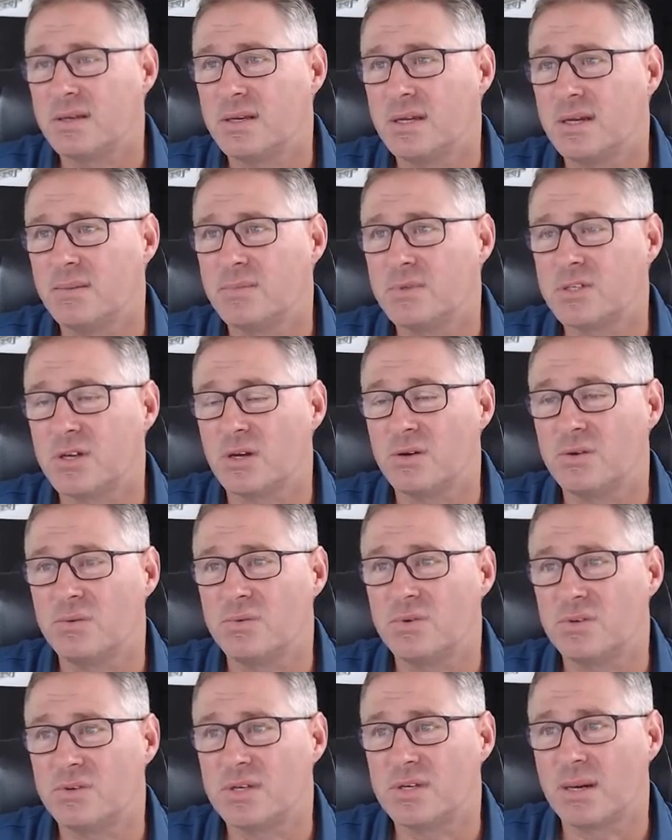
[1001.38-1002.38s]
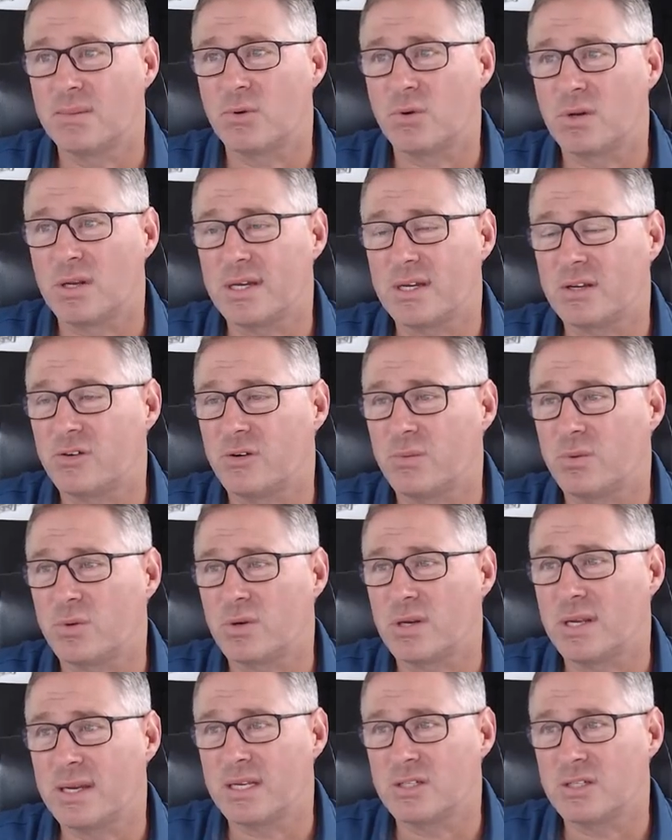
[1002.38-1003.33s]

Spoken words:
Yep, so double click, triple click